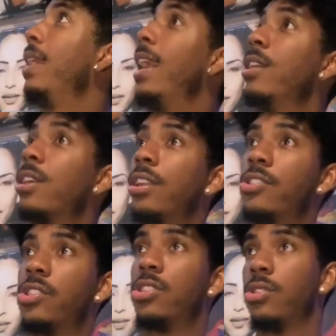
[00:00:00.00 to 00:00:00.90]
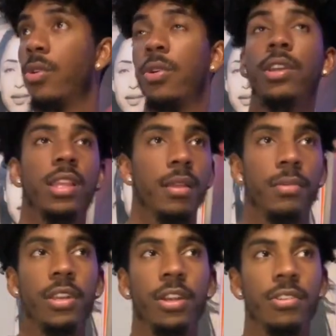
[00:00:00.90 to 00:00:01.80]
how you're gonna store
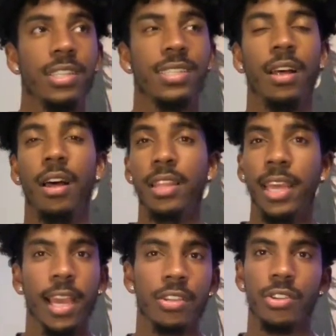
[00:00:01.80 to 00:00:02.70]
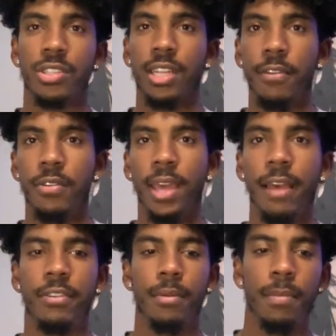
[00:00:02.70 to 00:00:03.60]
them, you know, just all the extra stuff you
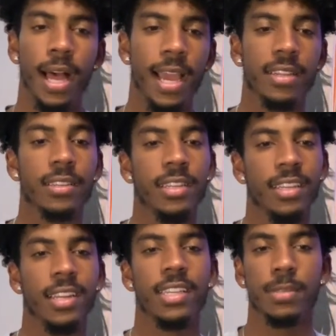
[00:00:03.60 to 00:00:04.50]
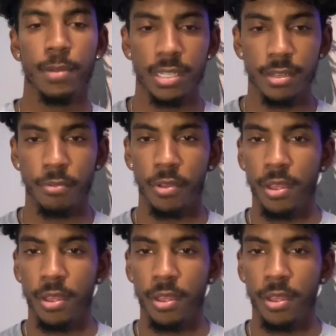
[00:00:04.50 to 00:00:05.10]
have to buy, it's gonna get expensive.